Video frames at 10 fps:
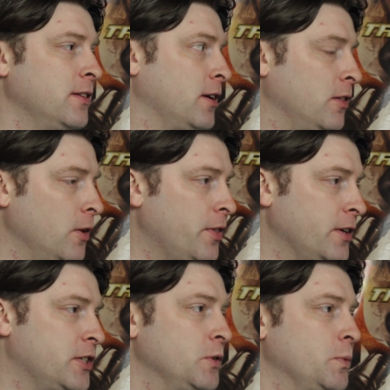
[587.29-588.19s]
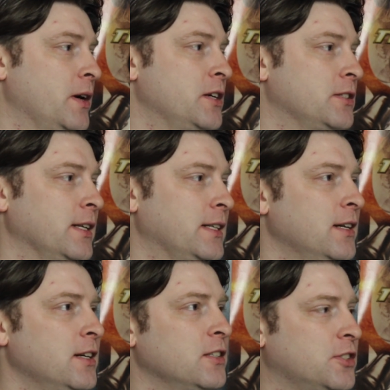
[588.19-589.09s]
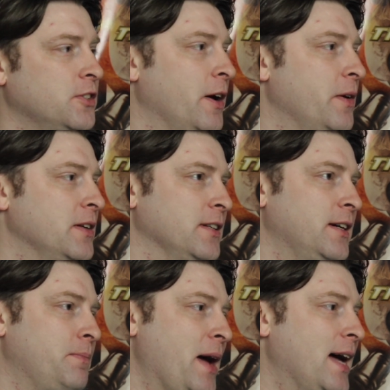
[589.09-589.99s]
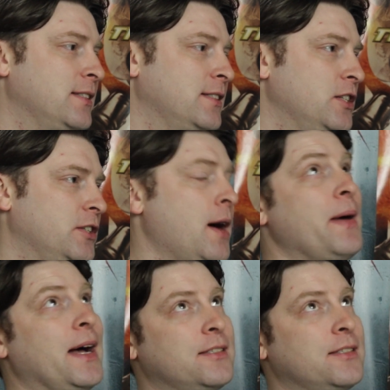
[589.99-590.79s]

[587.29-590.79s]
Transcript: The clothing she was wearing just like stood out as like bad CG, not bad. It